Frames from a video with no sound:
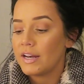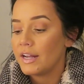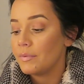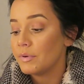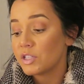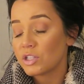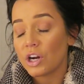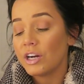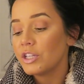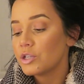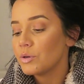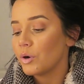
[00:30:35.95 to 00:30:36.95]
and it was
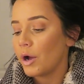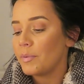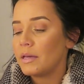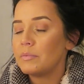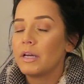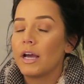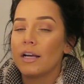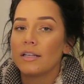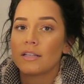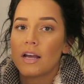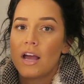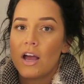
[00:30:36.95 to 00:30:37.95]
starting to annoy me
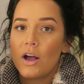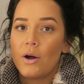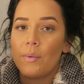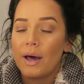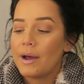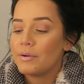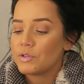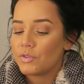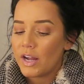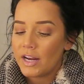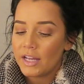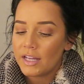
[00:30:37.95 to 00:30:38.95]
because when I was
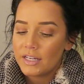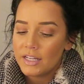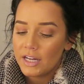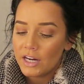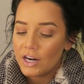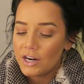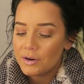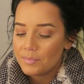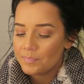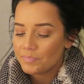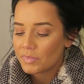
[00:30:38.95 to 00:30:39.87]
writing in here,